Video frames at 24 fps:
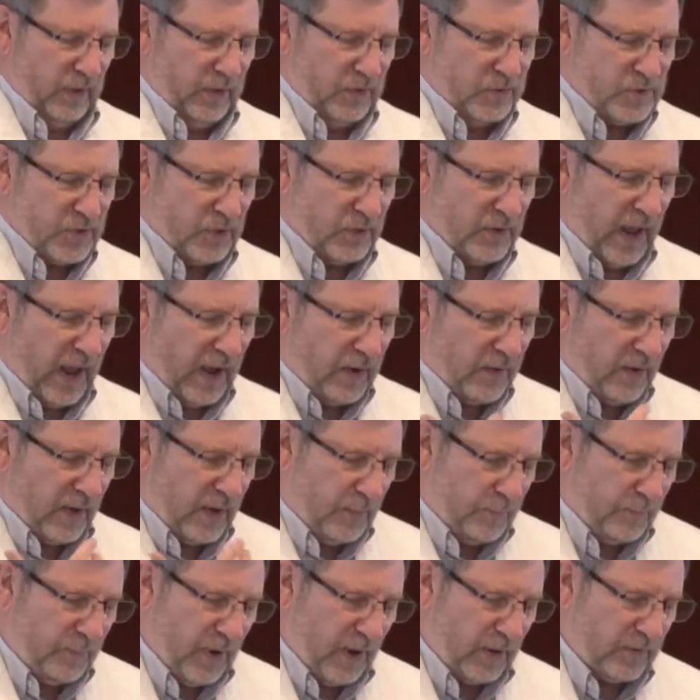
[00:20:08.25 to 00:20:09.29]
So now I
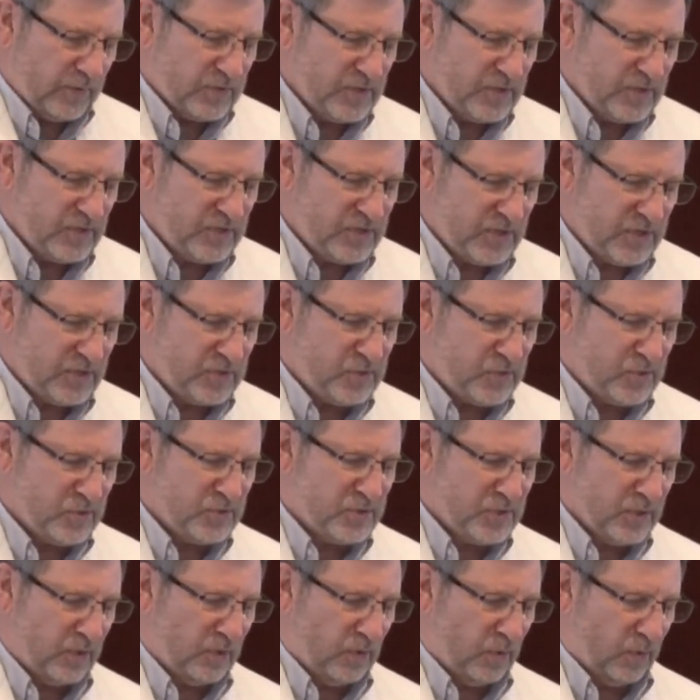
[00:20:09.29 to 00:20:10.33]
have brothers and
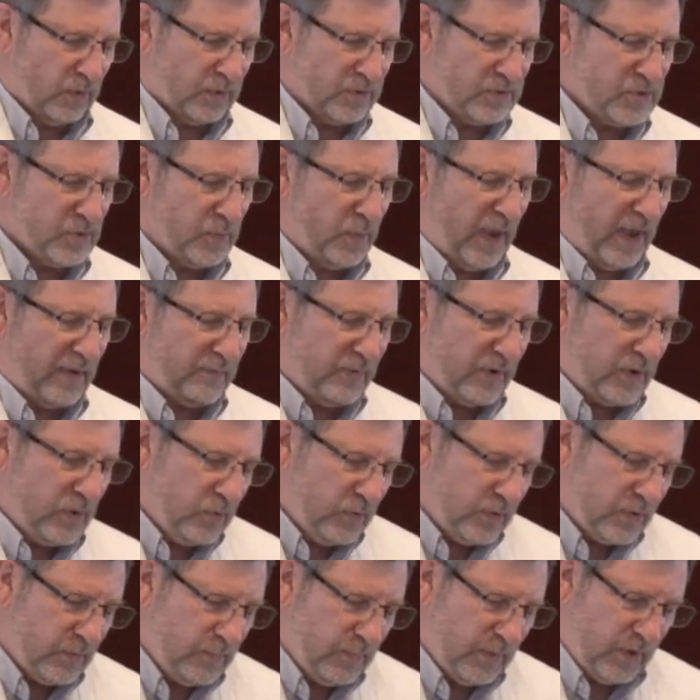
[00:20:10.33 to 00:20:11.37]
sisters in the Lord. So we have a
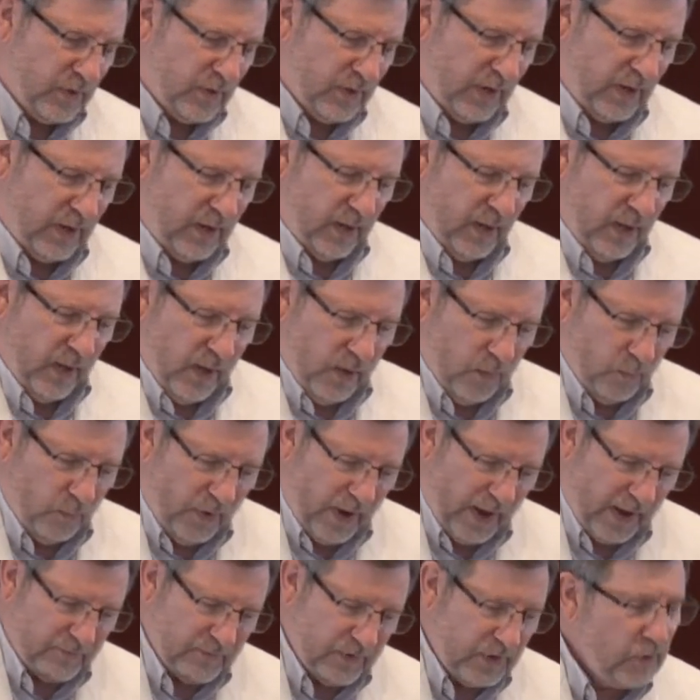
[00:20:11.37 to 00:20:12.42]
new community. We
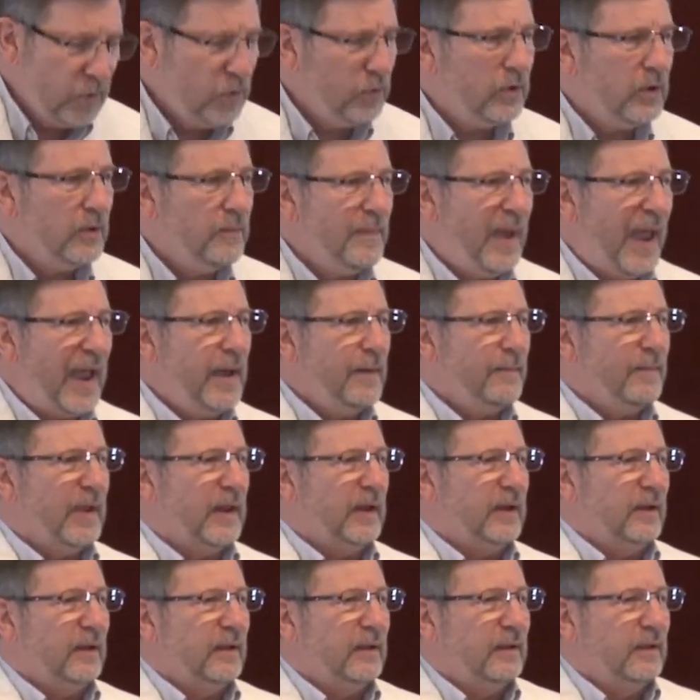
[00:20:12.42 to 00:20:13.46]
have a new
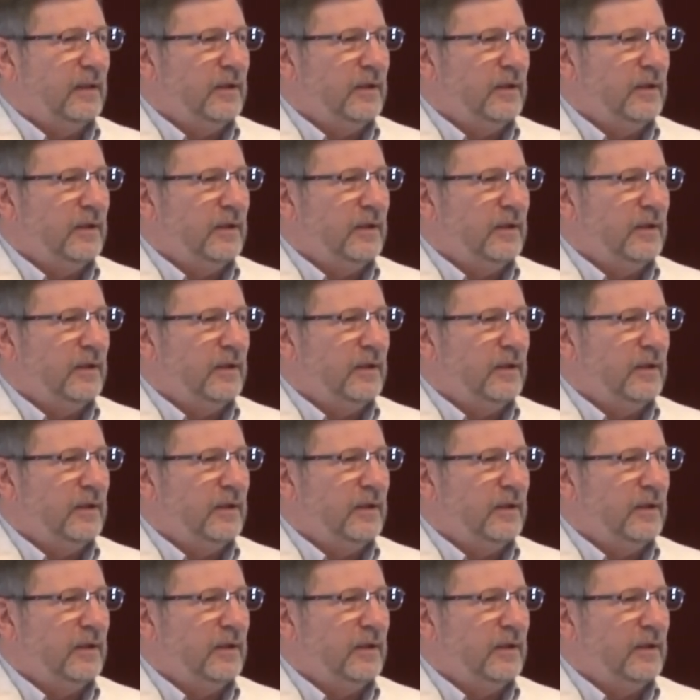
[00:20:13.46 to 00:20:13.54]
commandment.